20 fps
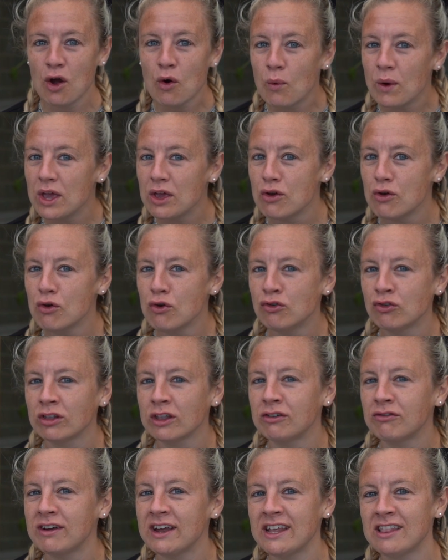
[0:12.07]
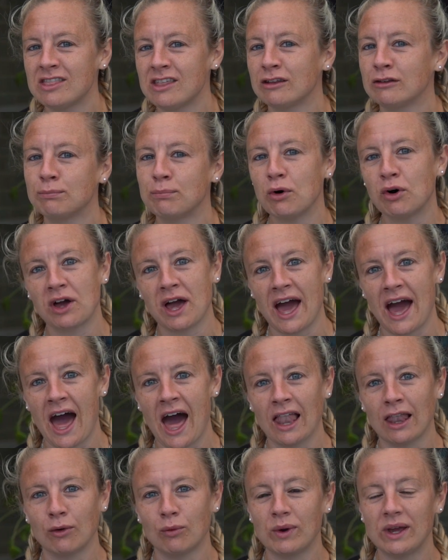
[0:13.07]
We usually read this book at
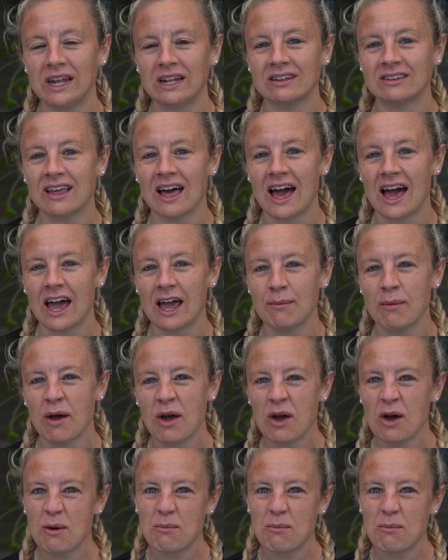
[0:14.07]
Halloween time,